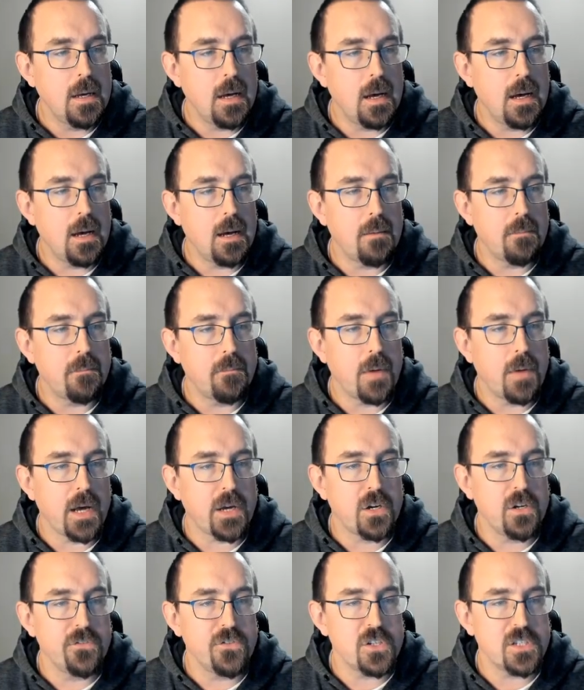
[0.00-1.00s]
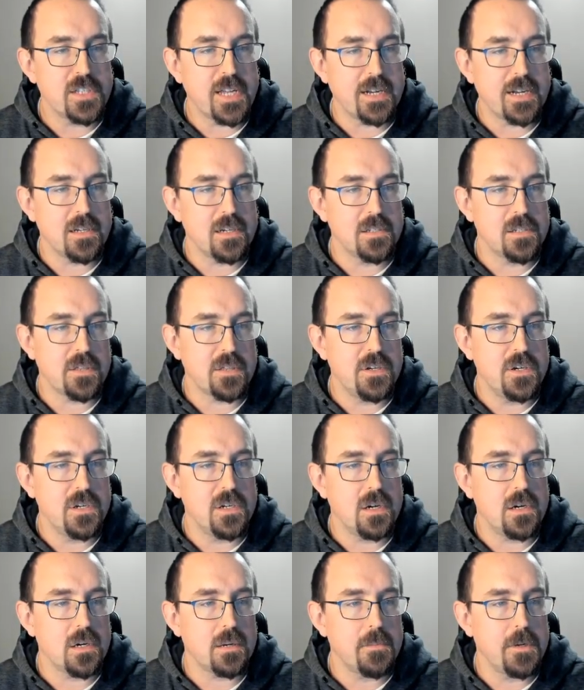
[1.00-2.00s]
um, I could have just had it as a third
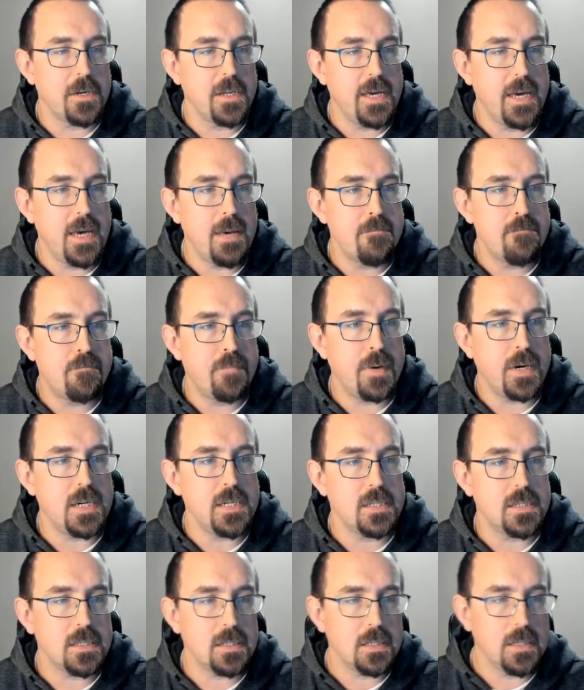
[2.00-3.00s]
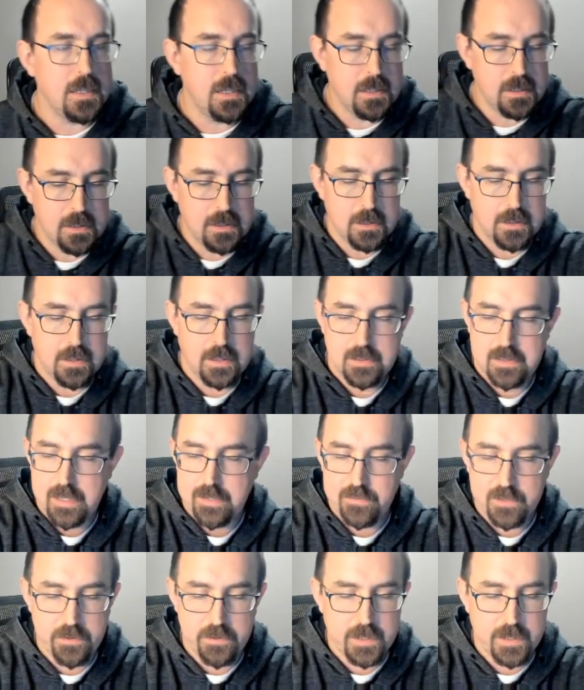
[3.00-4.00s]
argument here, but uh, instead
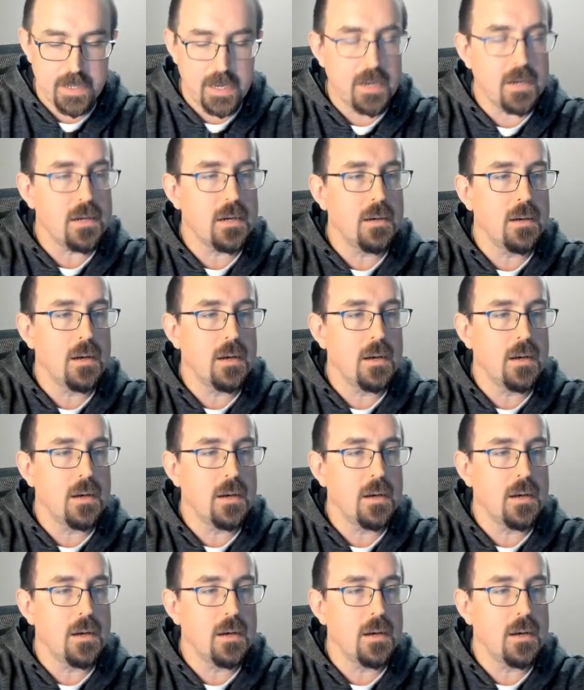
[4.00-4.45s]
of doing that,